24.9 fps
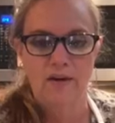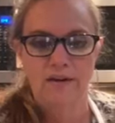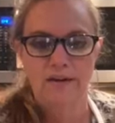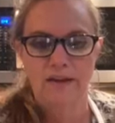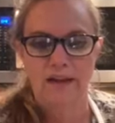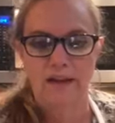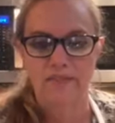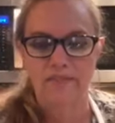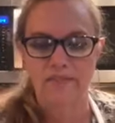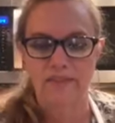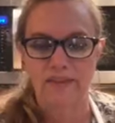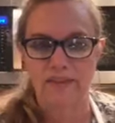
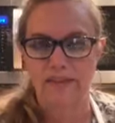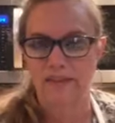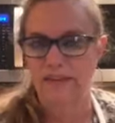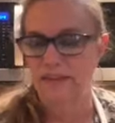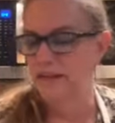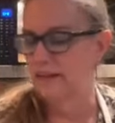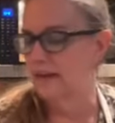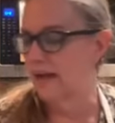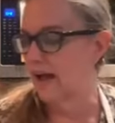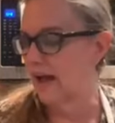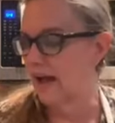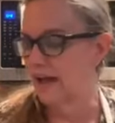and
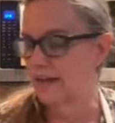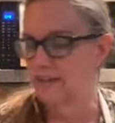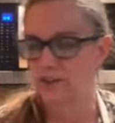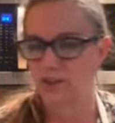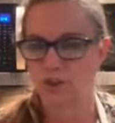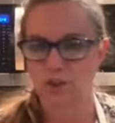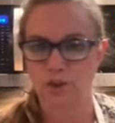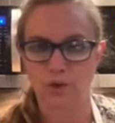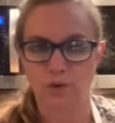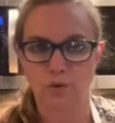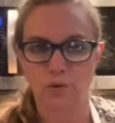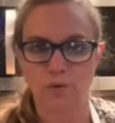then I
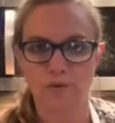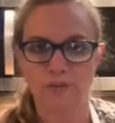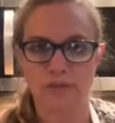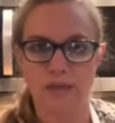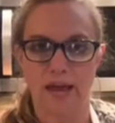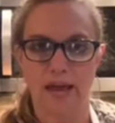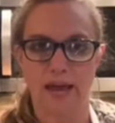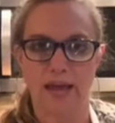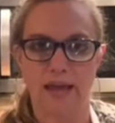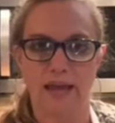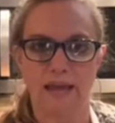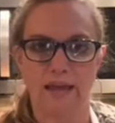use
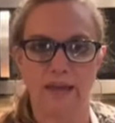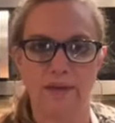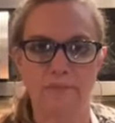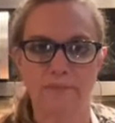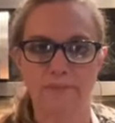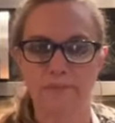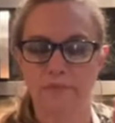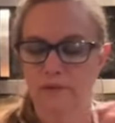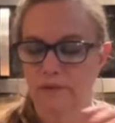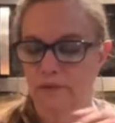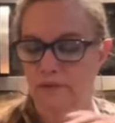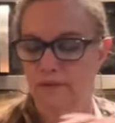
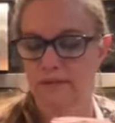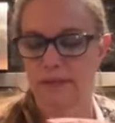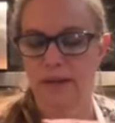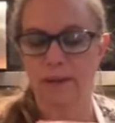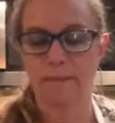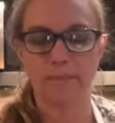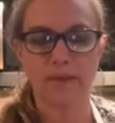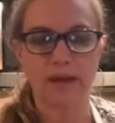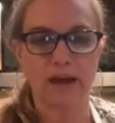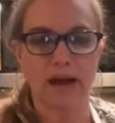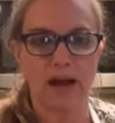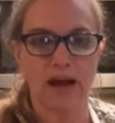
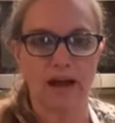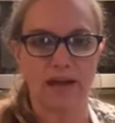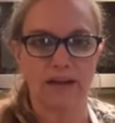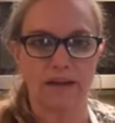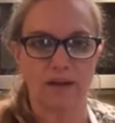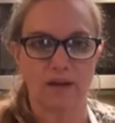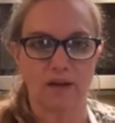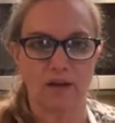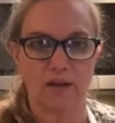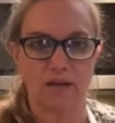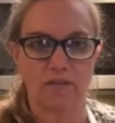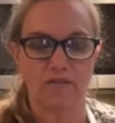some kind
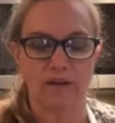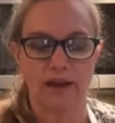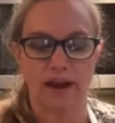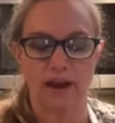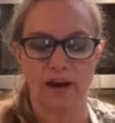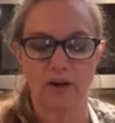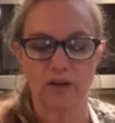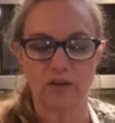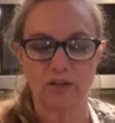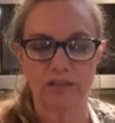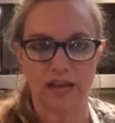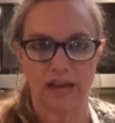of
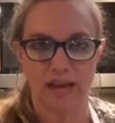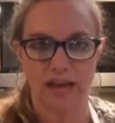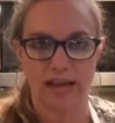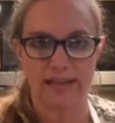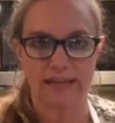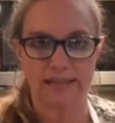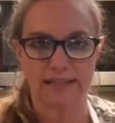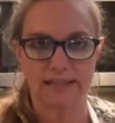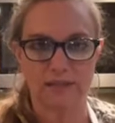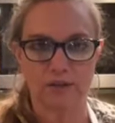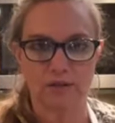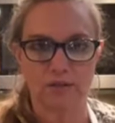
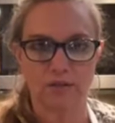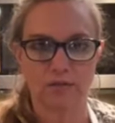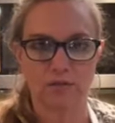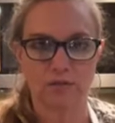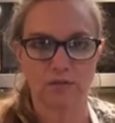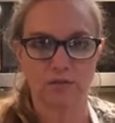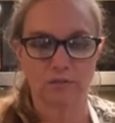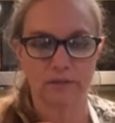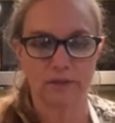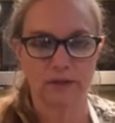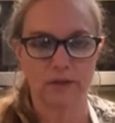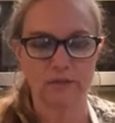airtight.
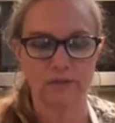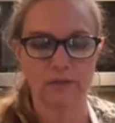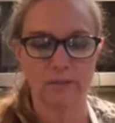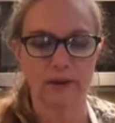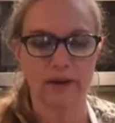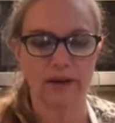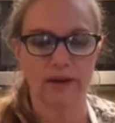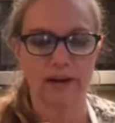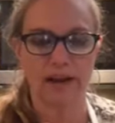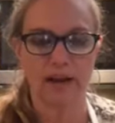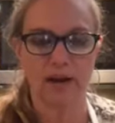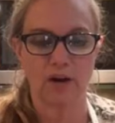You know, some
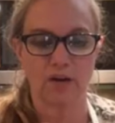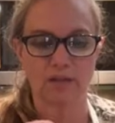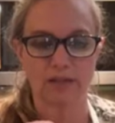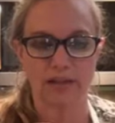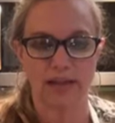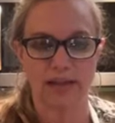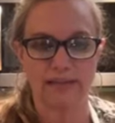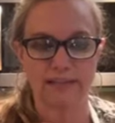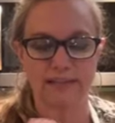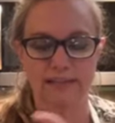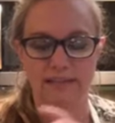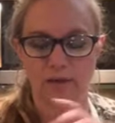kind of
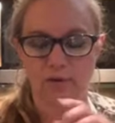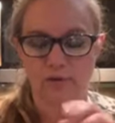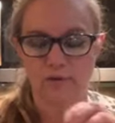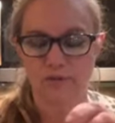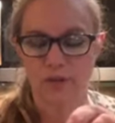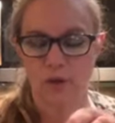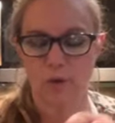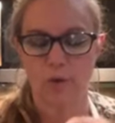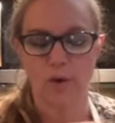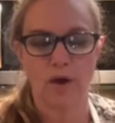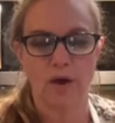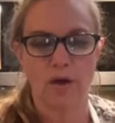airtight seal.
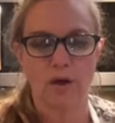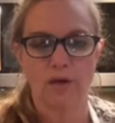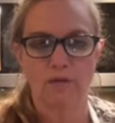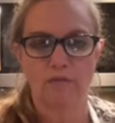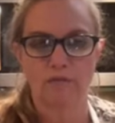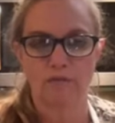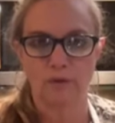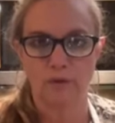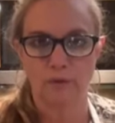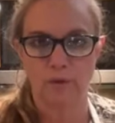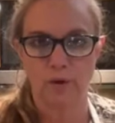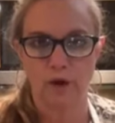So
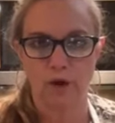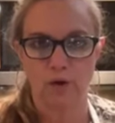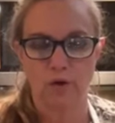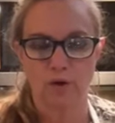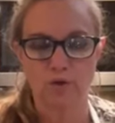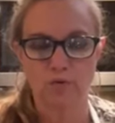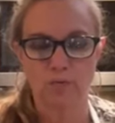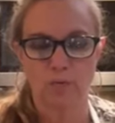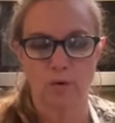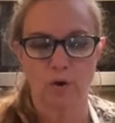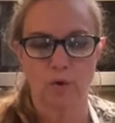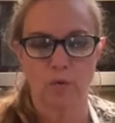food
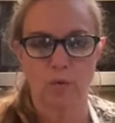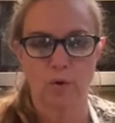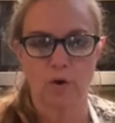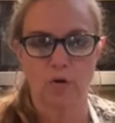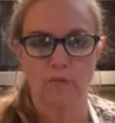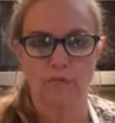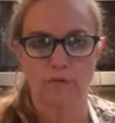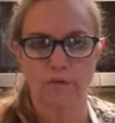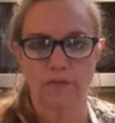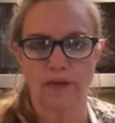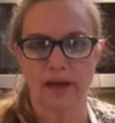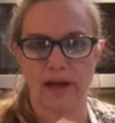huggers work well
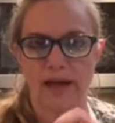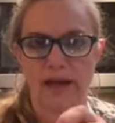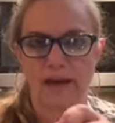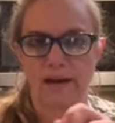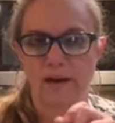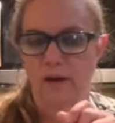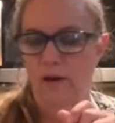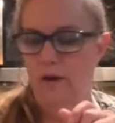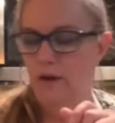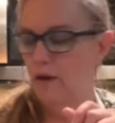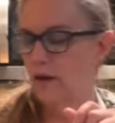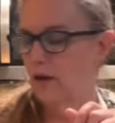for that.
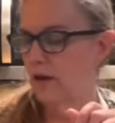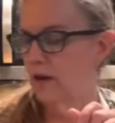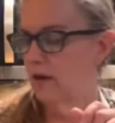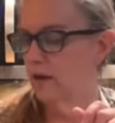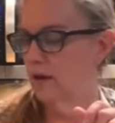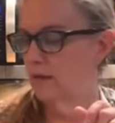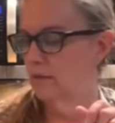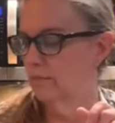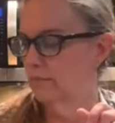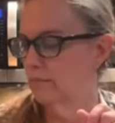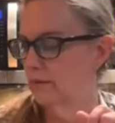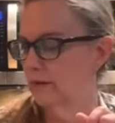
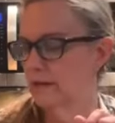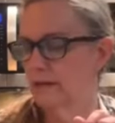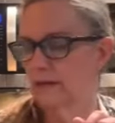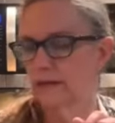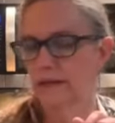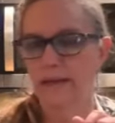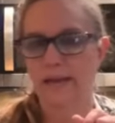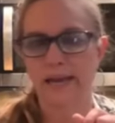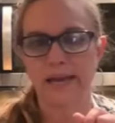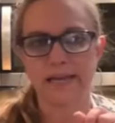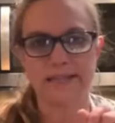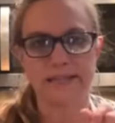
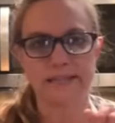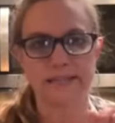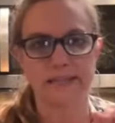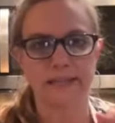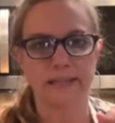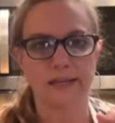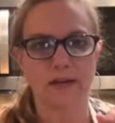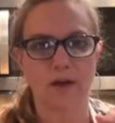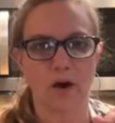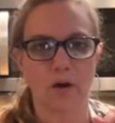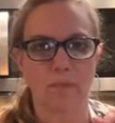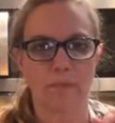Casey
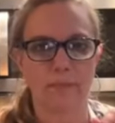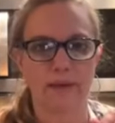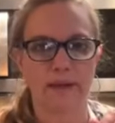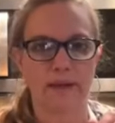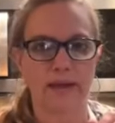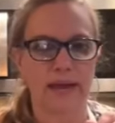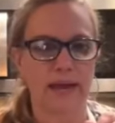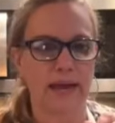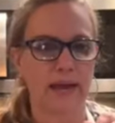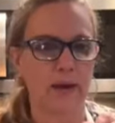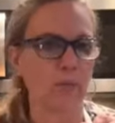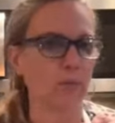got
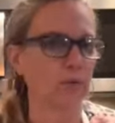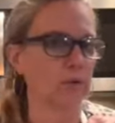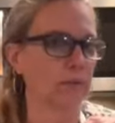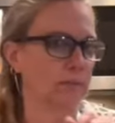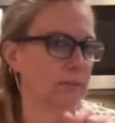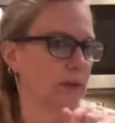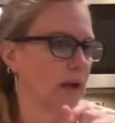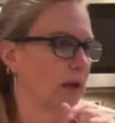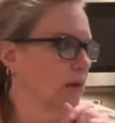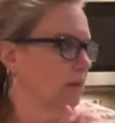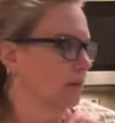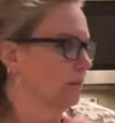me
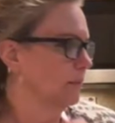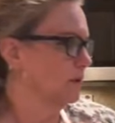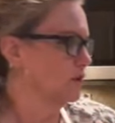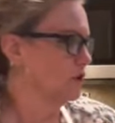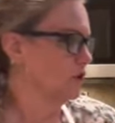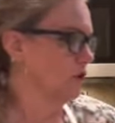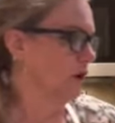let me show